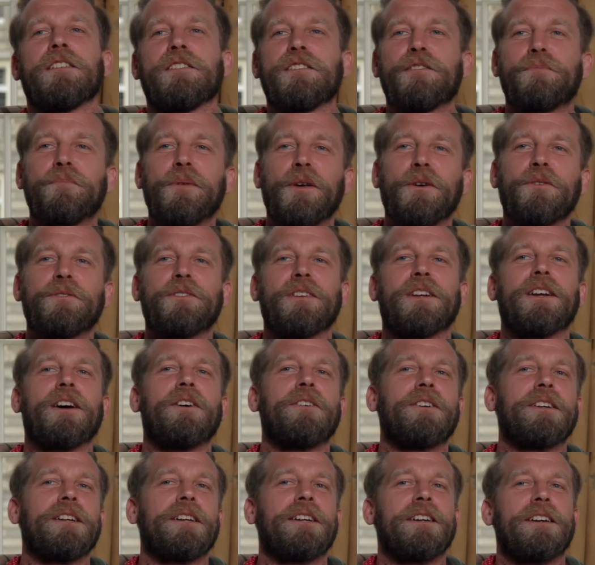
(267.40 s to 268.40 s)
spews it
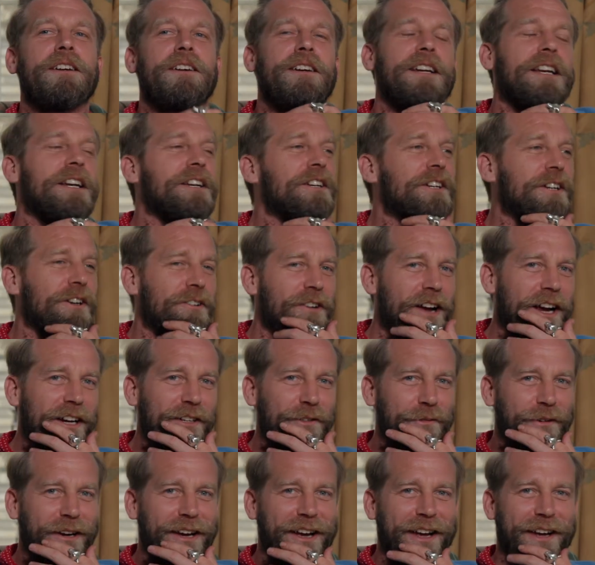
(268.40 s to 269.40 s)
out in an incorrect
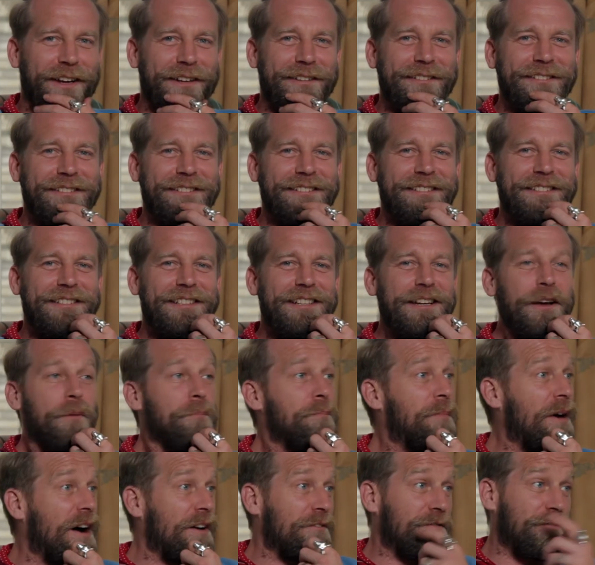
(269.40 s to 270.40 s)
way,
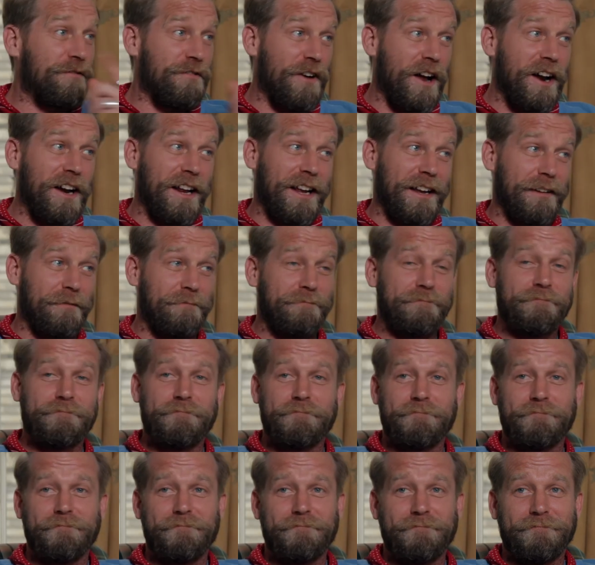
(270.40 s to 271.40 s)
but funny. Oh,
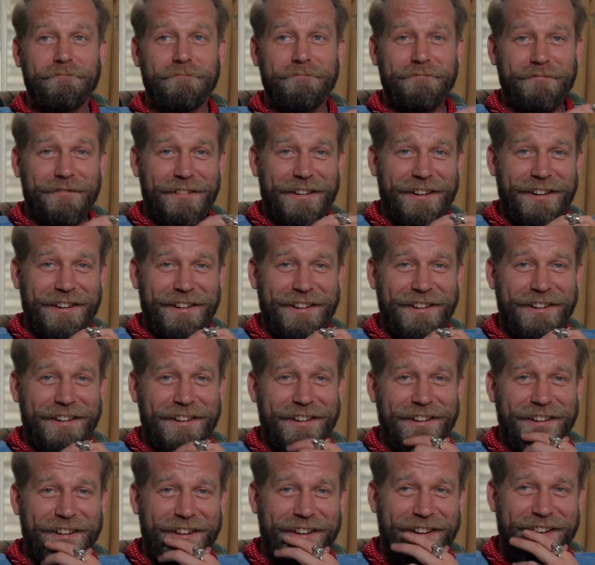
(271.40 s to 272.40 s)
very
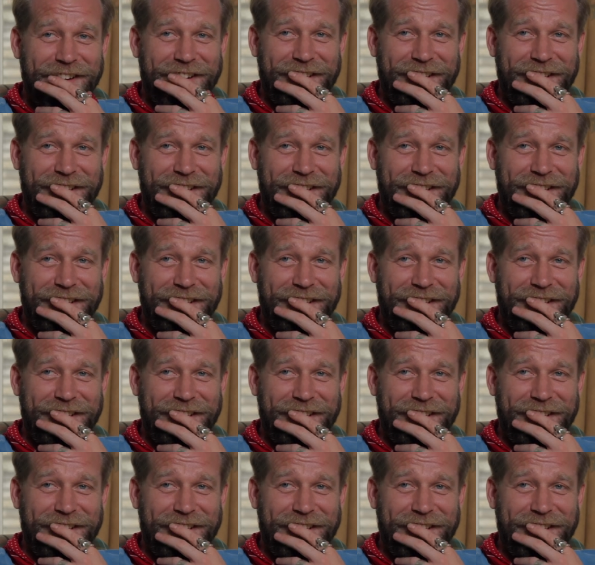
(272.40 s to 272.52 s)
funny.